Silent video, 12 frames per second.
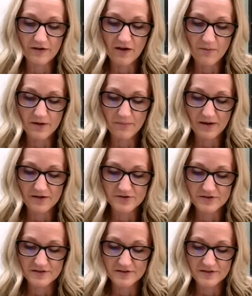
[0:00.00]
is how many
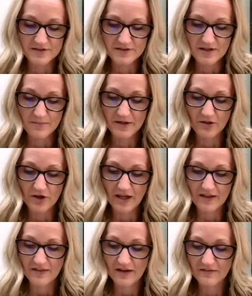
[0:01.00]
pages is this? Let me look
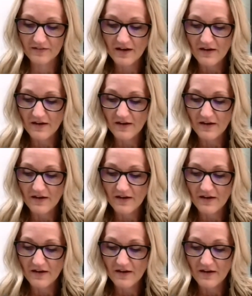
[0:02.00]
at this.